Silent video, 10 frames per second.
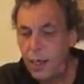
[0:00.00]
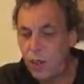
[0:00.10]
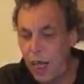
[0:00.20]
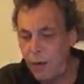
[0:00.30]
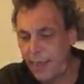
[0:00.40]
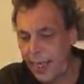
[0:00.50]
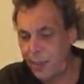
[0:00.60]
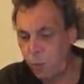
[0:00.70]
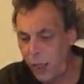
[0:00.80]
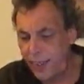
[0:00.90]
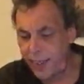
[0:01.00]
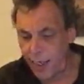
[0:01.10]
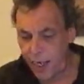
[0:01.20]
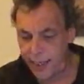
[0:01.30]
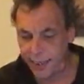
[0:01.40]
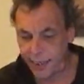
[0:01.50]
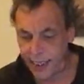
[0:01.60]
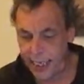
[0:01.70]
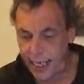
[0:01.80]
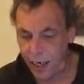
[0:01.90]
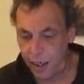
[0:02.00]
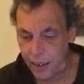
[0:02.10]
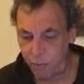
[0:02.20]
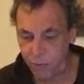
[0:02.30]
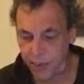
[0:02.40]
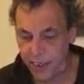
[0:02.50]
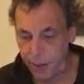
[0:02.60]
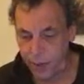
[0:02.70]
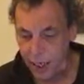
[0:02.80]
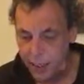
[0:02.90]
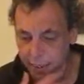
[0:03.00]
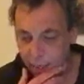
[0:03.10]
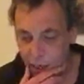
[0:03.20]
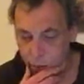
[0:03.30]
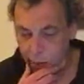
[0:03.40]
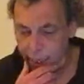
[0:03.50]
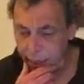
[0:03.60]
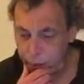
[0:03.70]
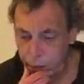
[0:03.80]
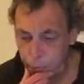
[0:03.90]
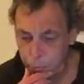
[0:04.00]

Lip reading: Joe says winter tyres are the key item for snow and ice. Agreed.